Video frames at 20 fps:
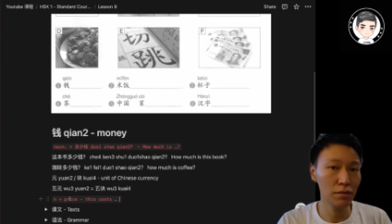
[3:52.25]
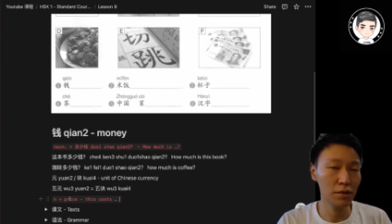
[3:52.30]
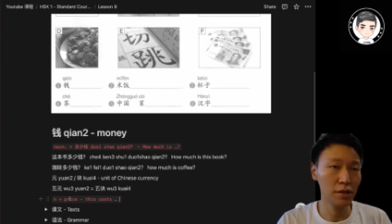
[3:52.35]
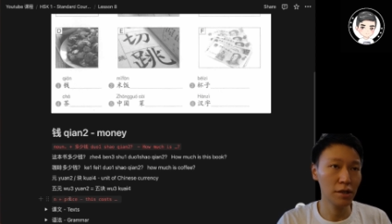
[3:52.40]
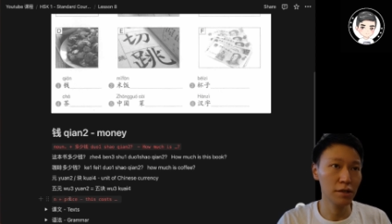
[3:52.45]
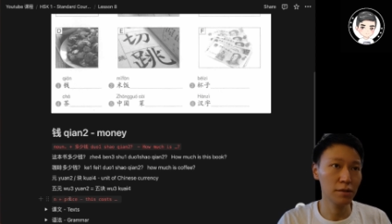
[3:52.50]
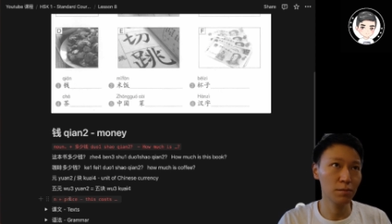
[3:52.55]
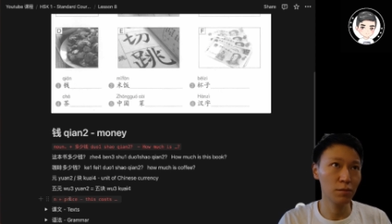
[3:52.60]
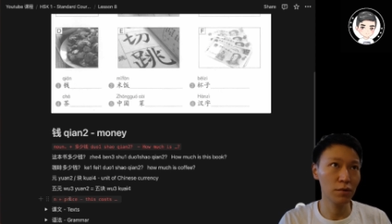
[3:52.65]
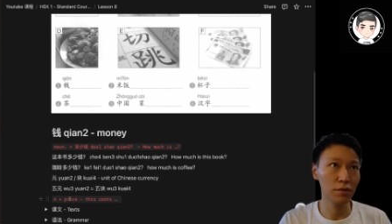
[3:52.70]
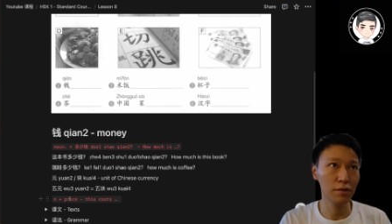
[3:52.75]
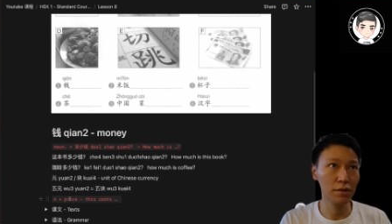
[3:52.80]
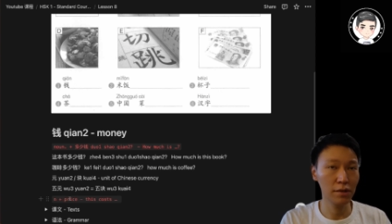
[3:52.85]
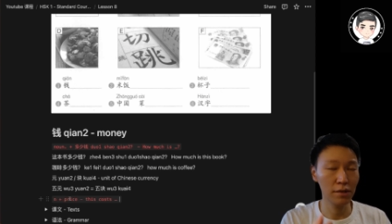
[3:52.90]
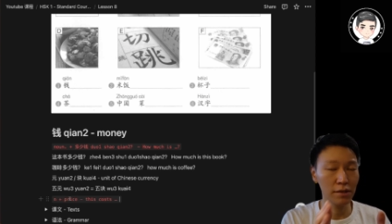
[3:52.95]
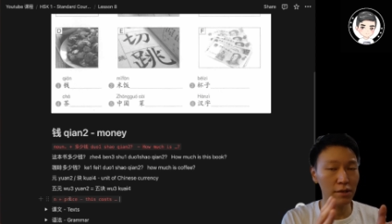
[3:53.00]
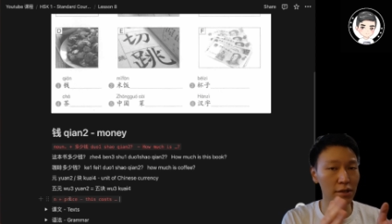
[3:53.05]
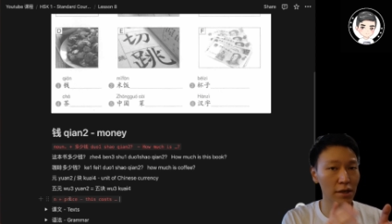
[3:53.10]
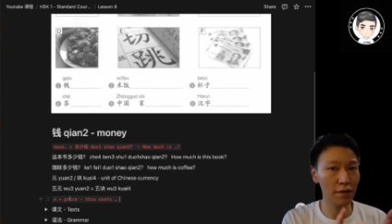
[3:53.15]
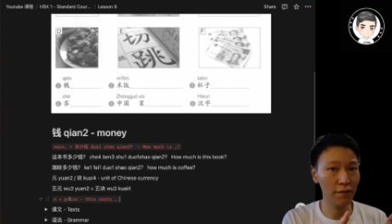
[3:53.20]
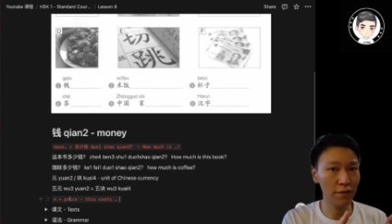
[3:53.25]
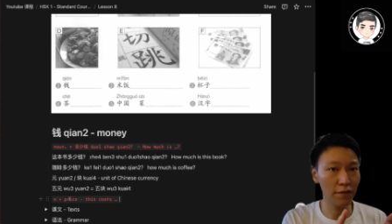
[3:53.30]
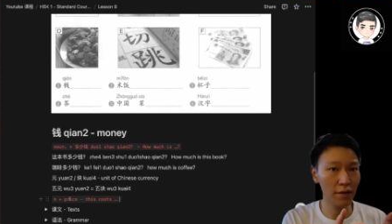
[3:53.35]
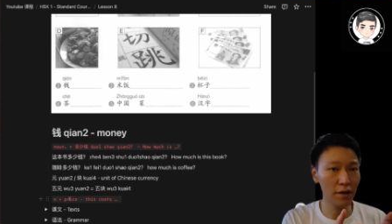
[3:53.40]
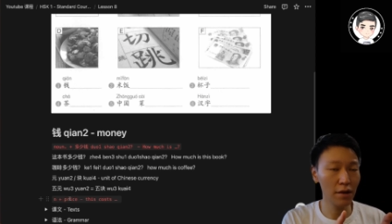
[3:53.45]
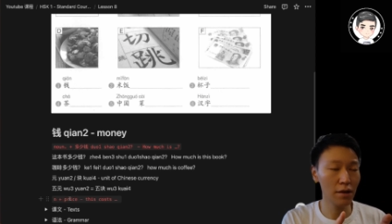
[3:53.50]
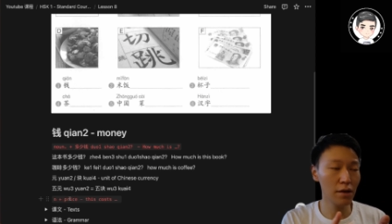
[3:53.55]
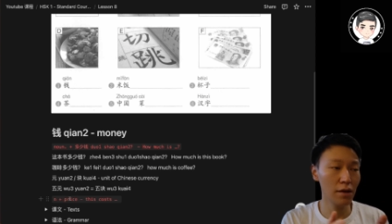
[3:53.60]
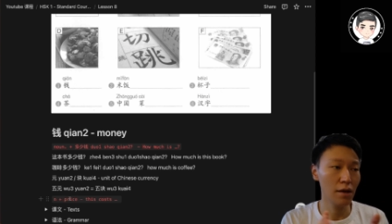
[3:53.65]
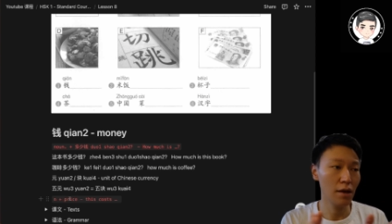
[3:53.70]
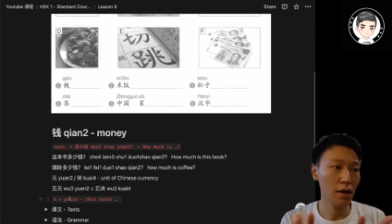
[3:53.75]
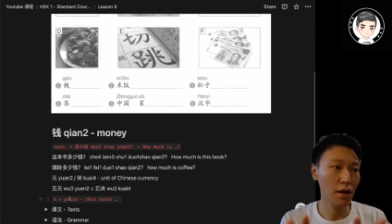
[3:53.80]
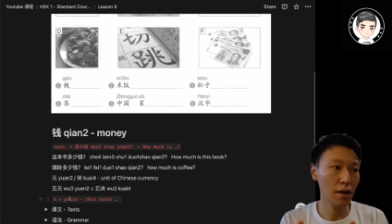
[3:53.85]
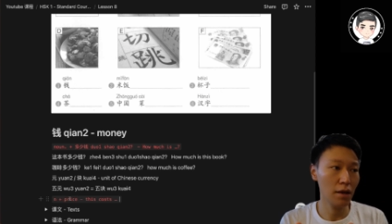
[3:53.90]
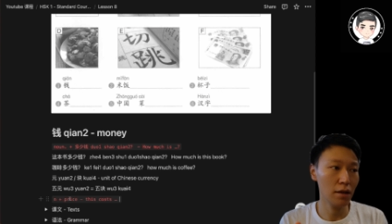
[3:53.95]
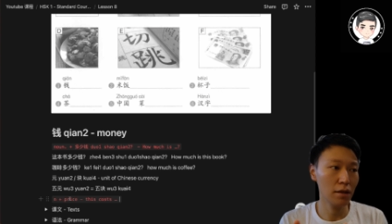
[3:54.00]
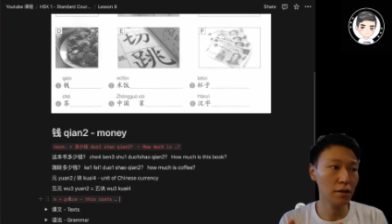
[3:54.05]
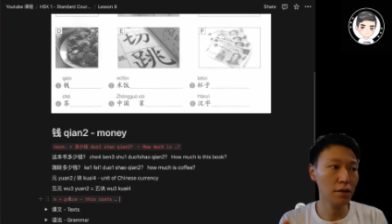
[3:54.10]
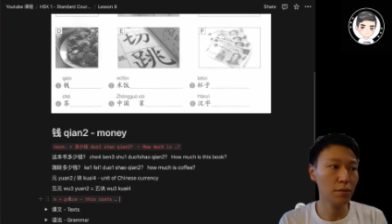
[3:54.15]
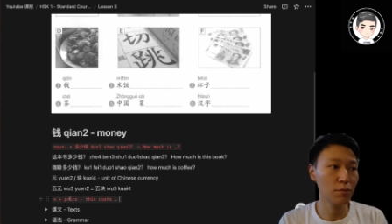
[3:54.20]
We just put something
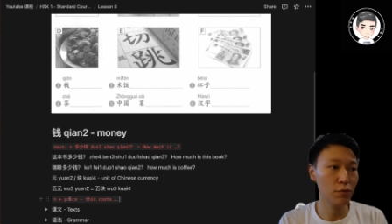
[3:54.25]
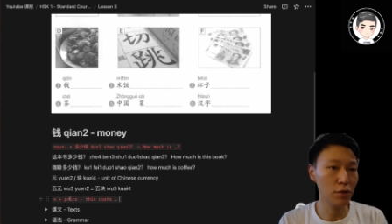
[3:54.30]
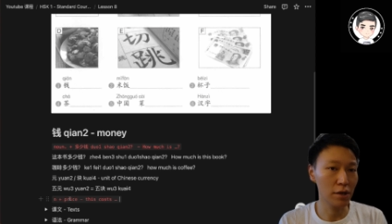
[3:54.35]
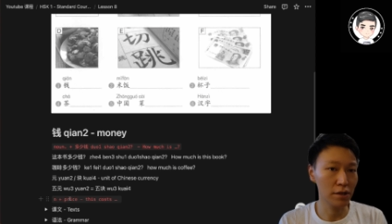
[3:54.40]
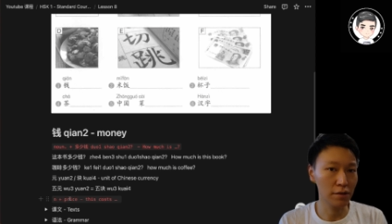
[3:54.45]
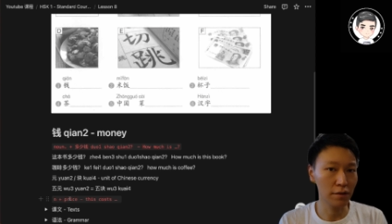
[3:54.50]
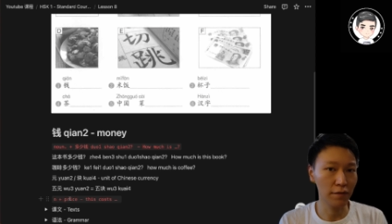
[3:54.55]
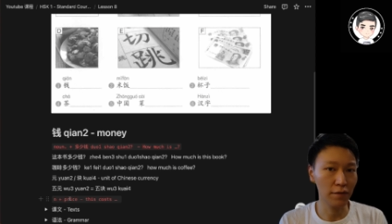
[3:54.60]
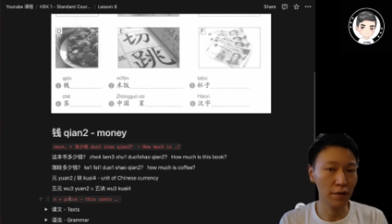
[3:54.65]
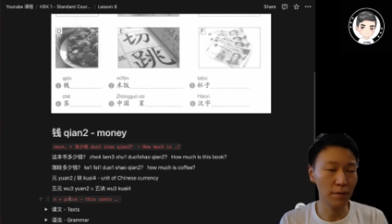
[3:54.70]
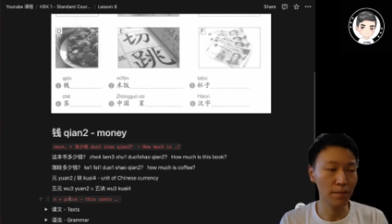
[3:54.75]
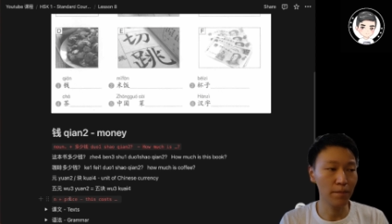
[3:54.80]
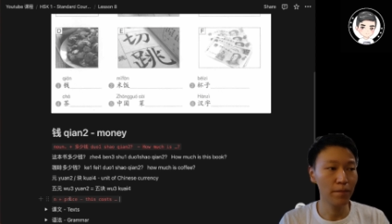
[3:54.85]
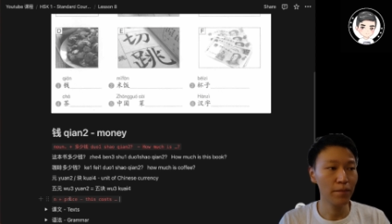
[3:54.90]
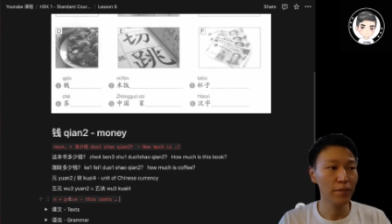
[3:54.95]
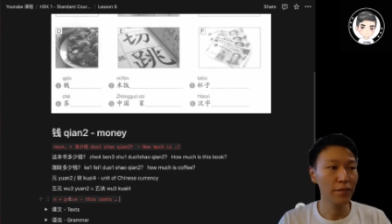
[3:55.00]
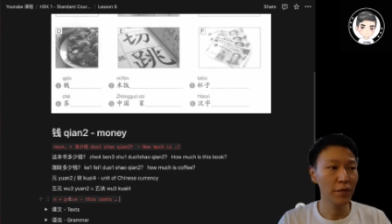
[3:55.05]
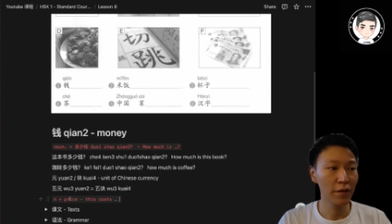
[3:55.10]
and the price of them.